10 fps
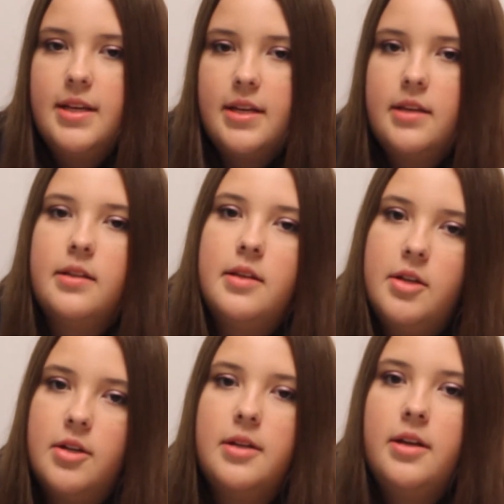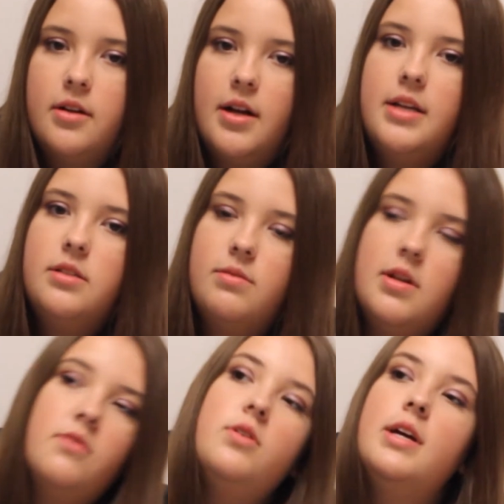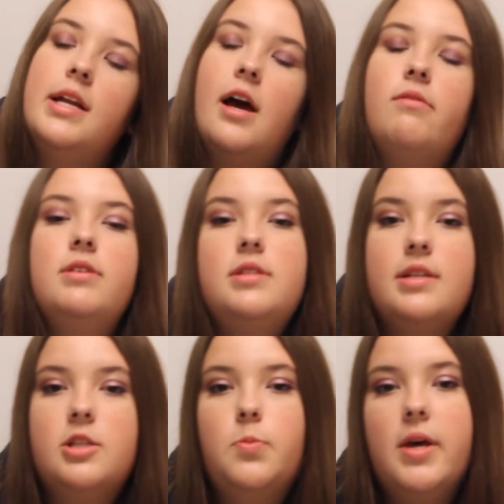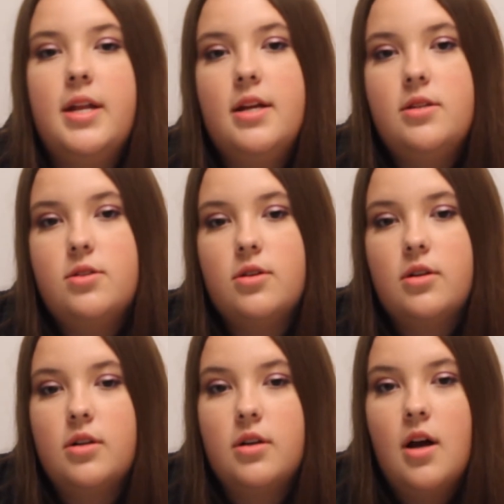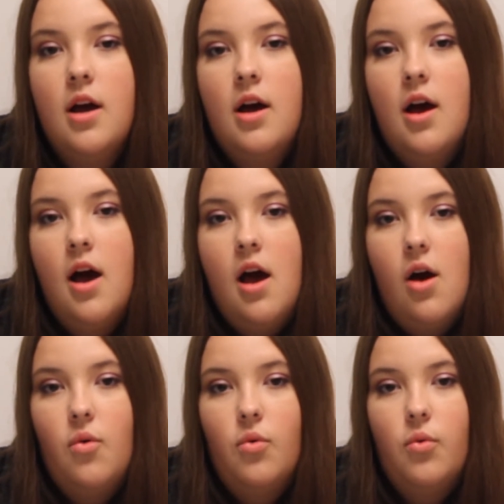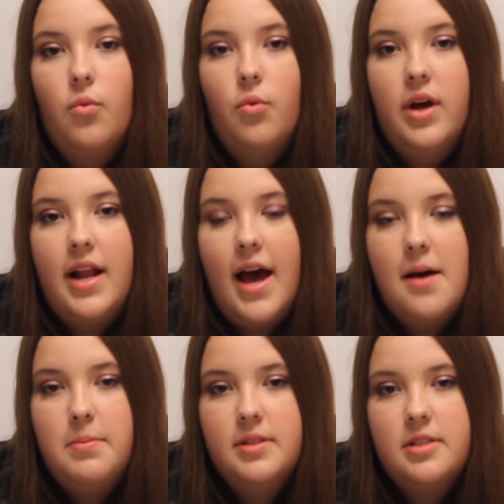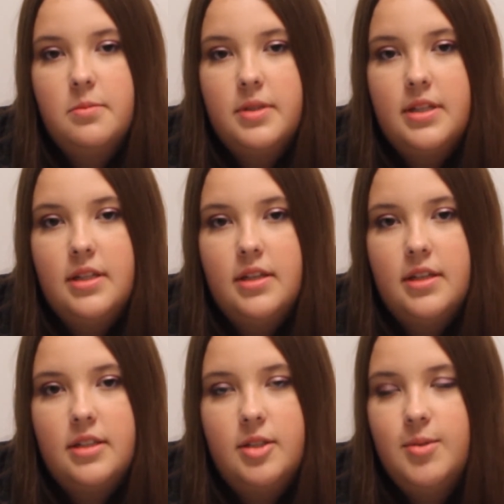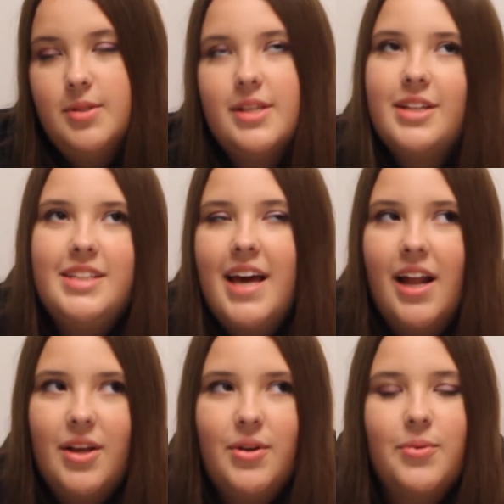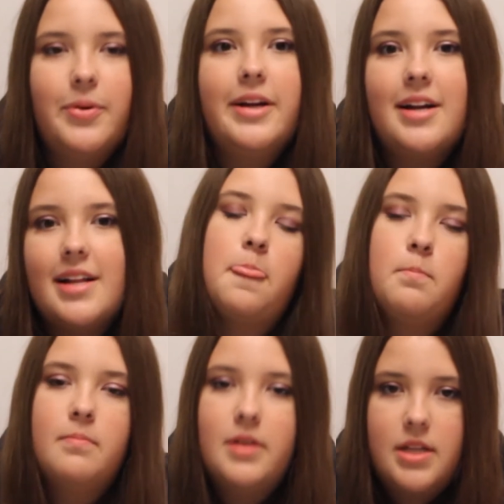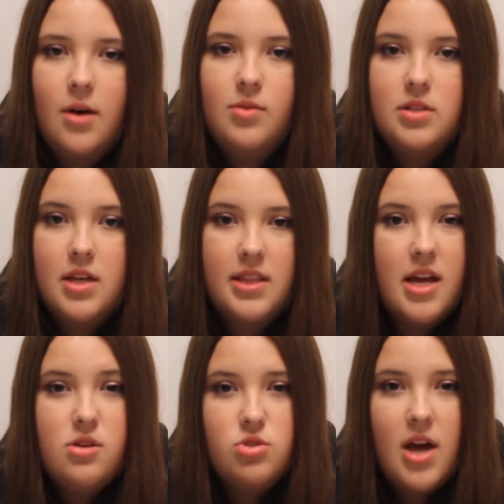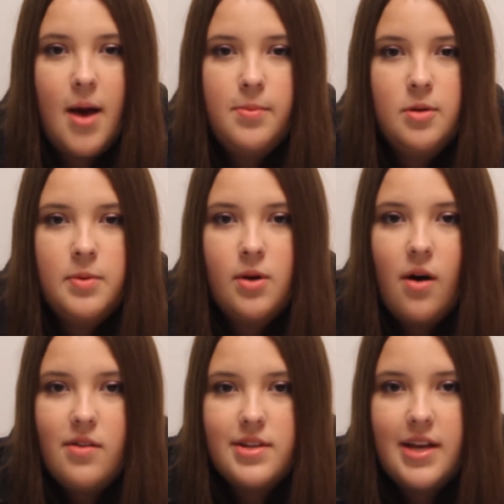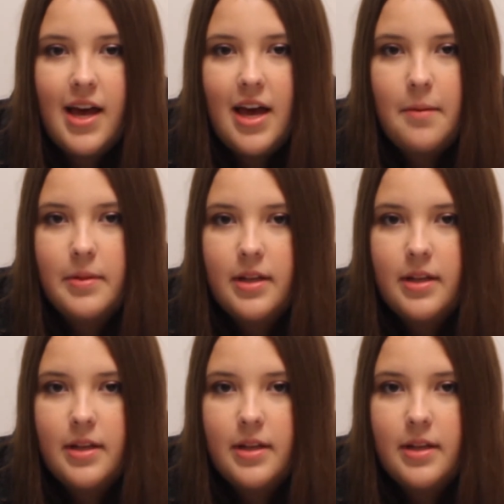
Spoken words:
Like he could hear us and whatever, and I was explaining to her what happened to me, and she was like, Tiana, you're weird. And my dad was like, that used to happen to me all the time.